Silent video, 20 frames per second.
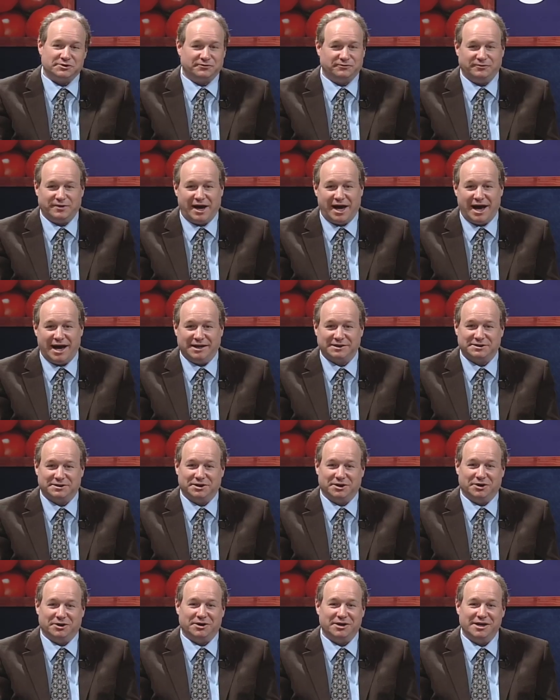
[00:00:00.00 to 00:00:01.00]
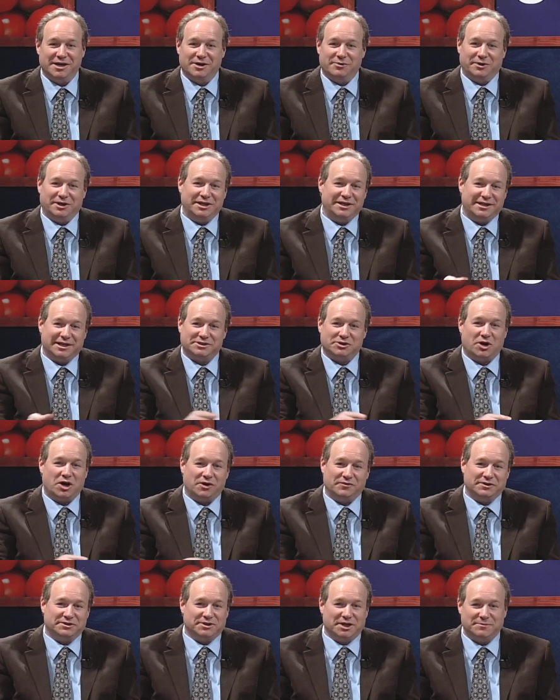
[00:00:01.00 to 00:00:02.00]
fast here. We didn't get to
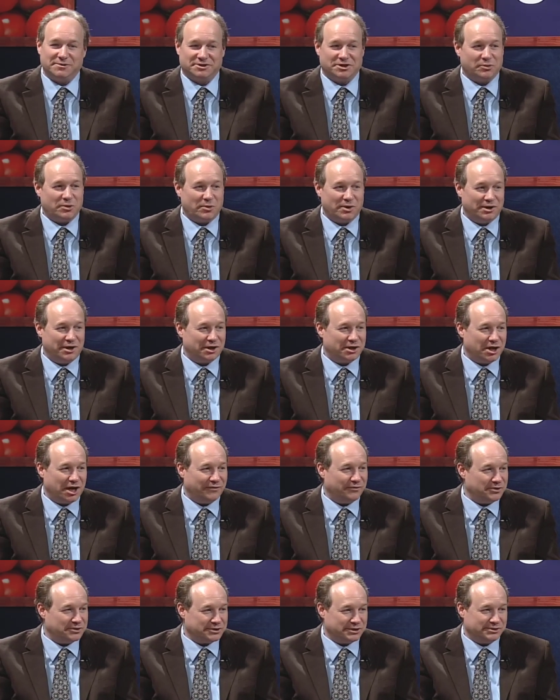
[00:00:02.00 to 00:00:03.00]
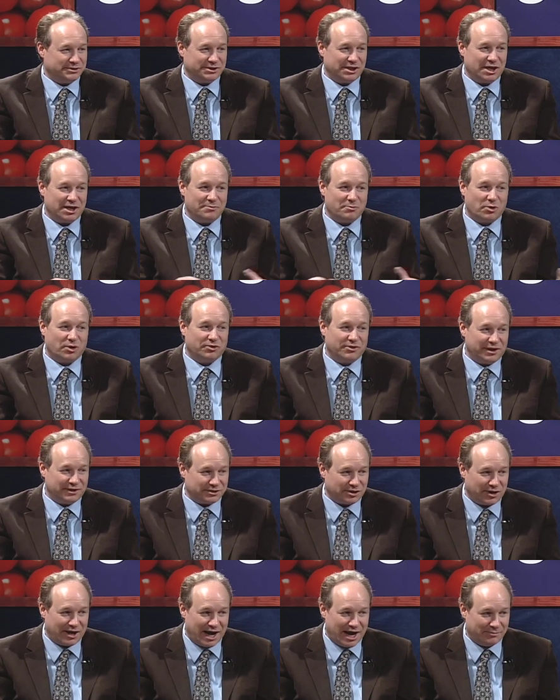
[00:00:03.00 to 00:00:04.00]
all the subjects that we wanted to cover. There's a zillion more things
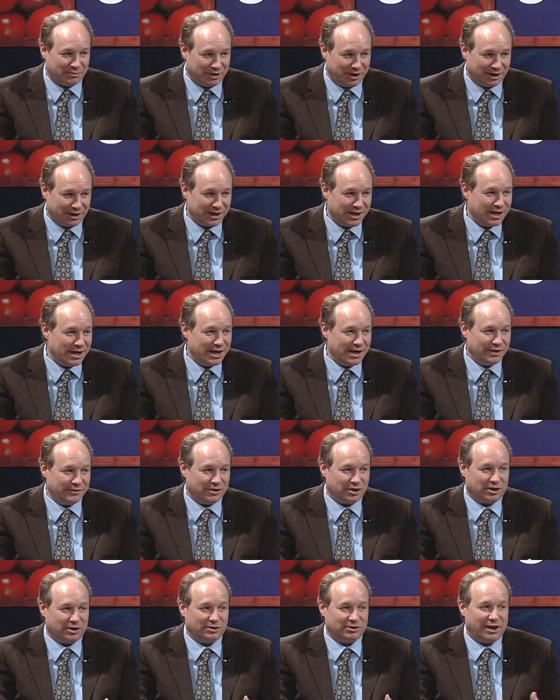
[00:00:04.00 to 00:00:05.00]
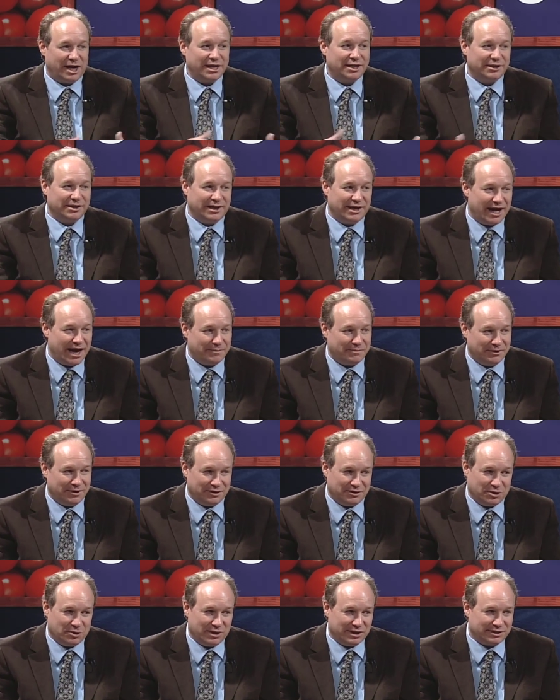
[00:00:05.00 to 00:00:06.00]
that are happening that are likely to happen mm
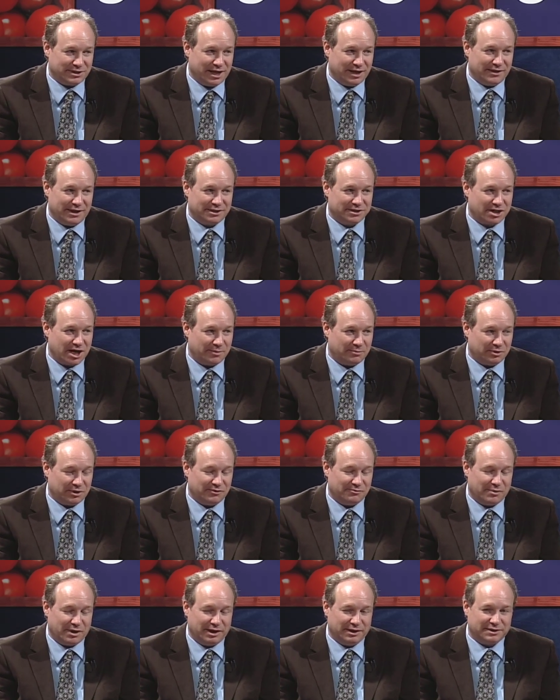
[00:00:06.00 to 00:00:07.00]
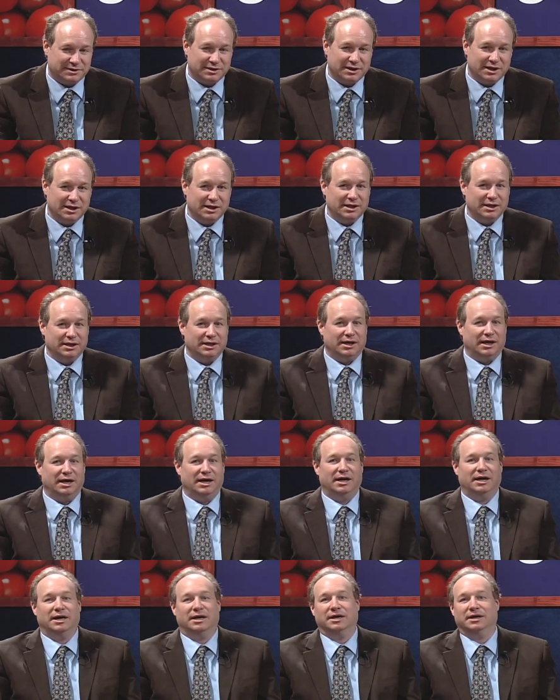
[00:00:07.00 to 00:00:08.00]
-hmm. at the mm-hmm. USDA in the next couple of months.
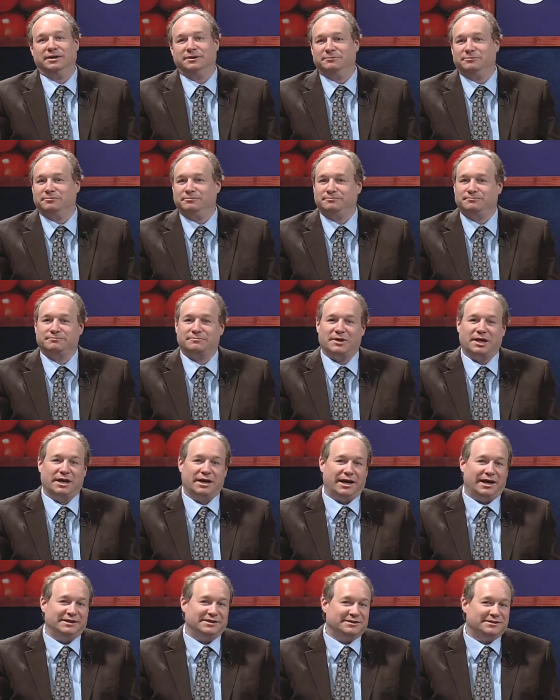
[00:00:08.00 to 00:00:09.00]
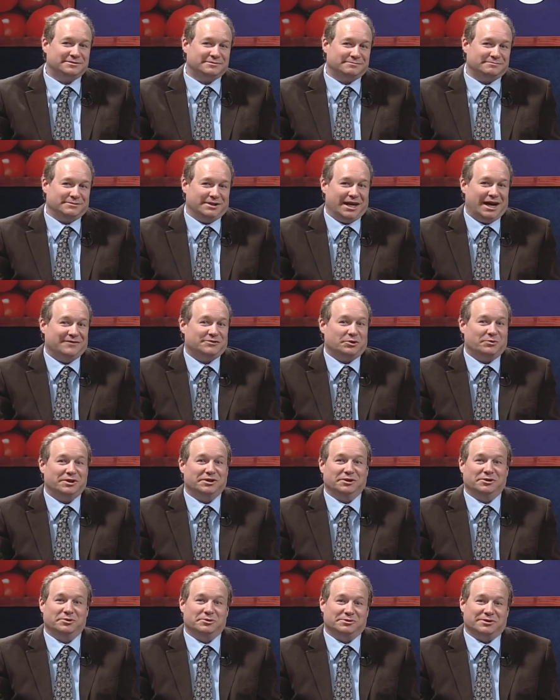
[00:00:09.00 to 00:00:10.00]
Um, I just have to read
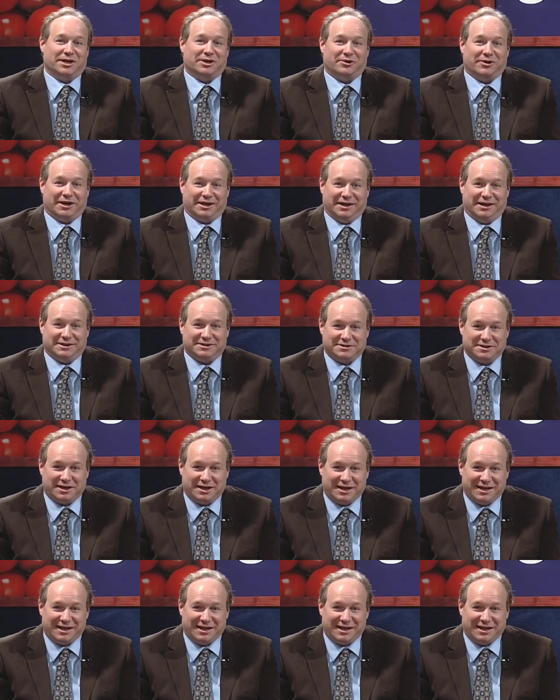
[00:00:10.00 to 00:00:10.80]
the newsletter, I guess.